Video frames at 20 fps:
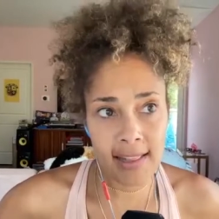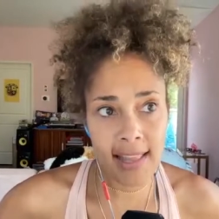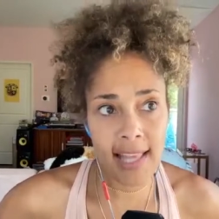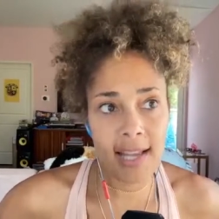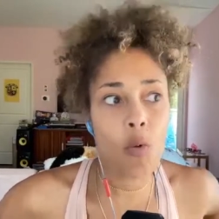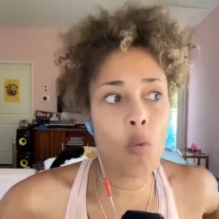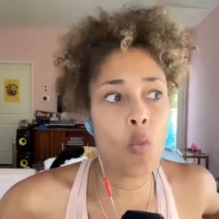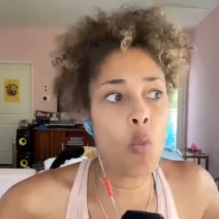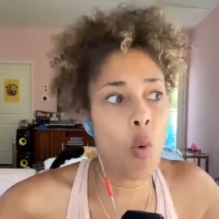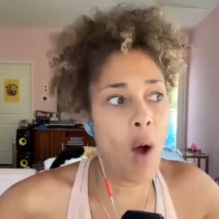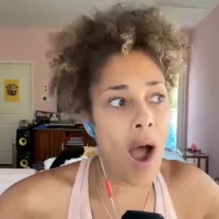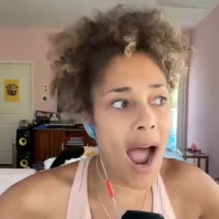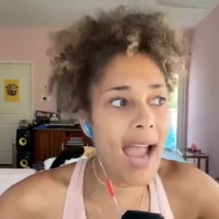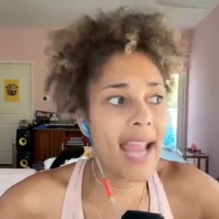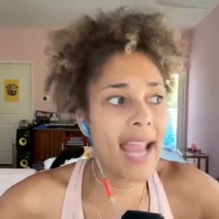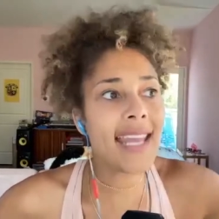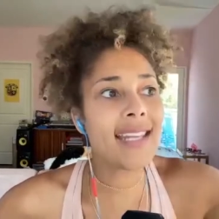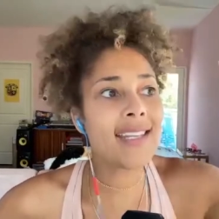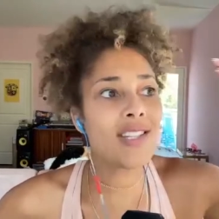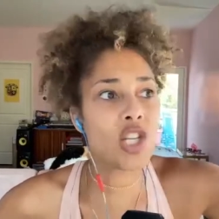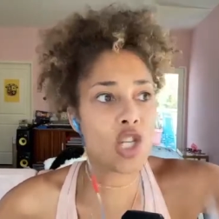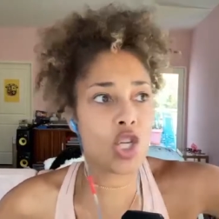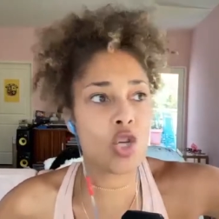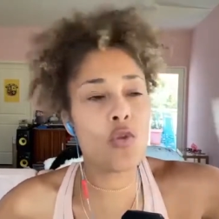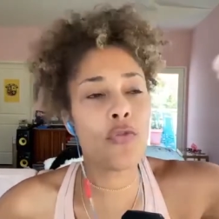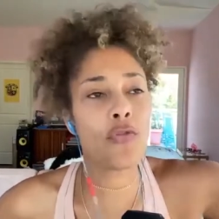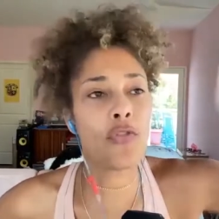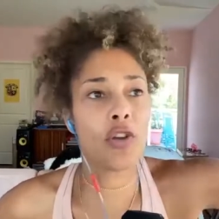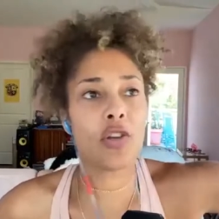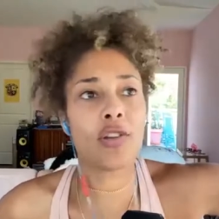Like, why do
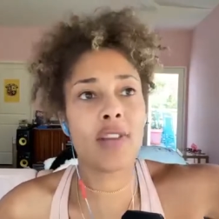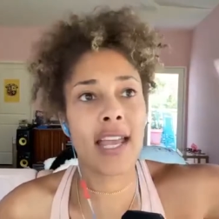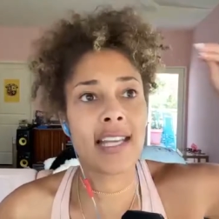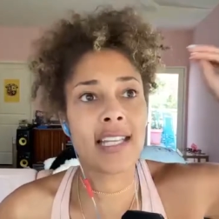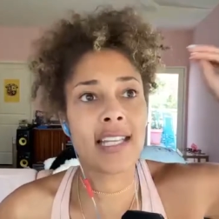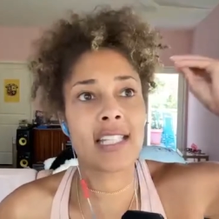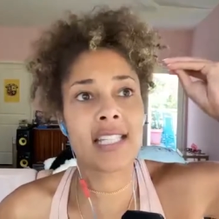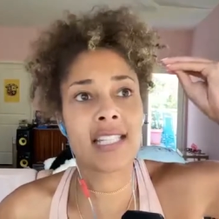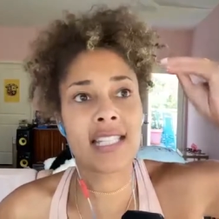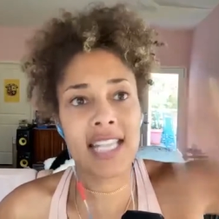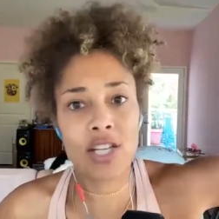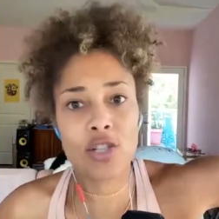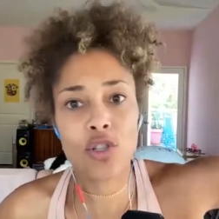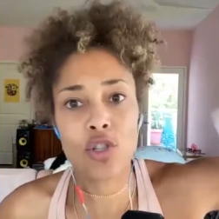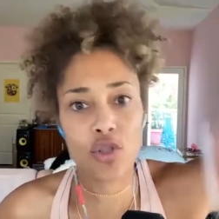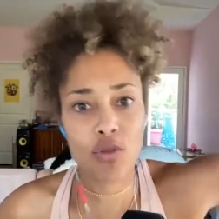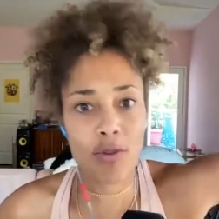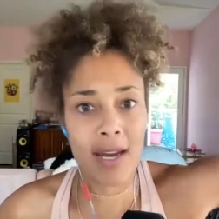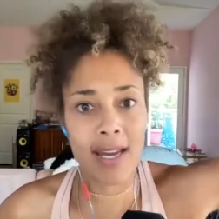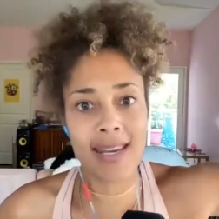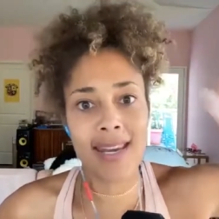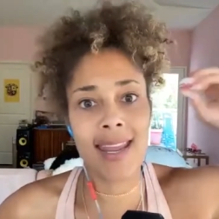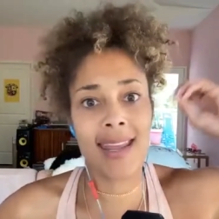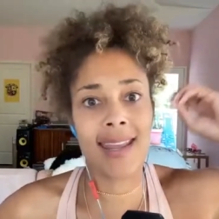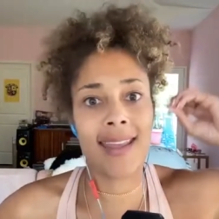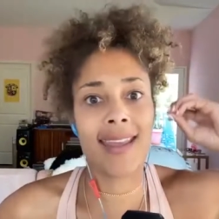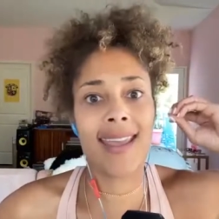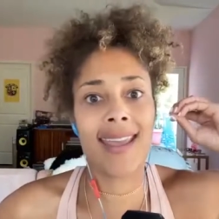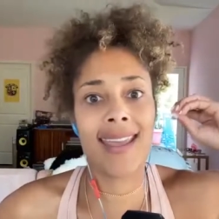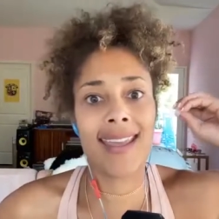you feel like teacher
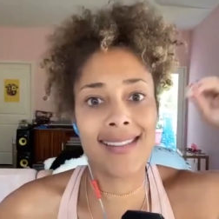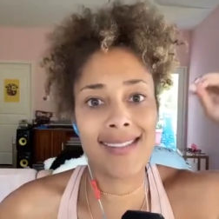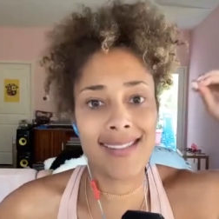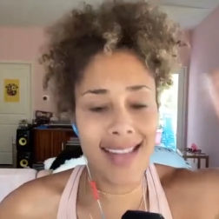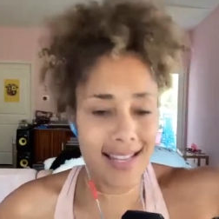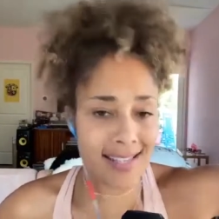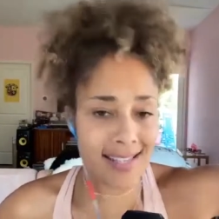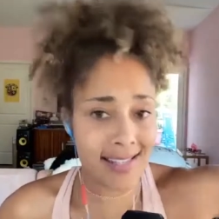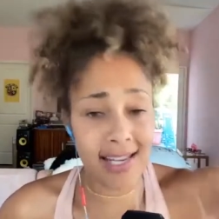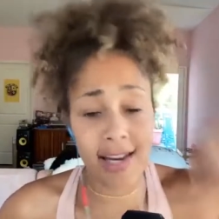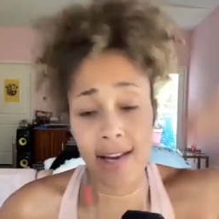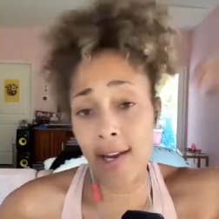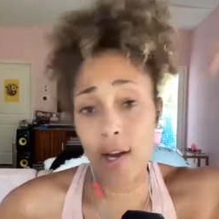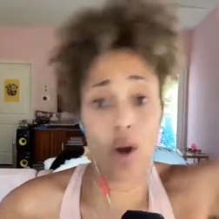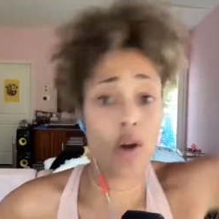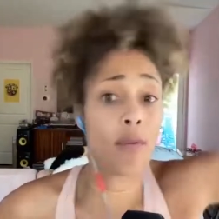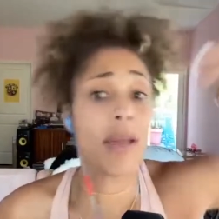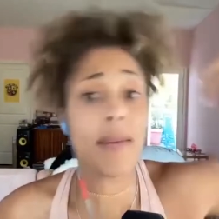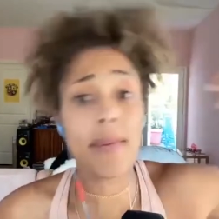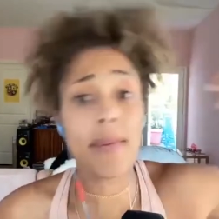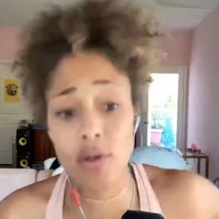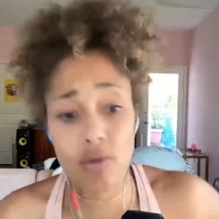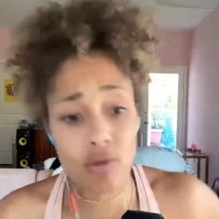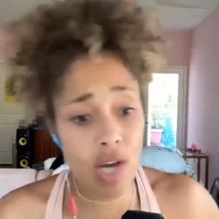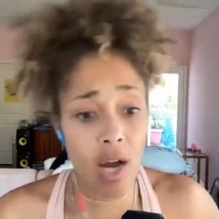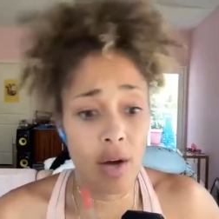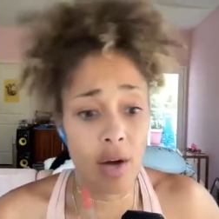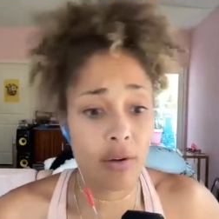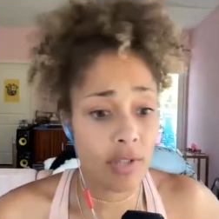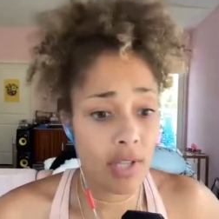training is necessary? Or maybe you
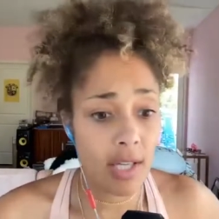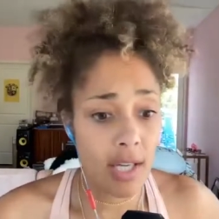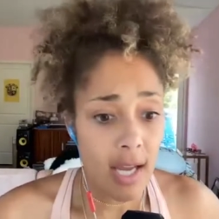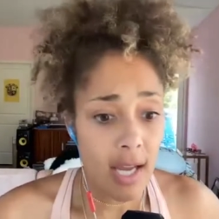don't.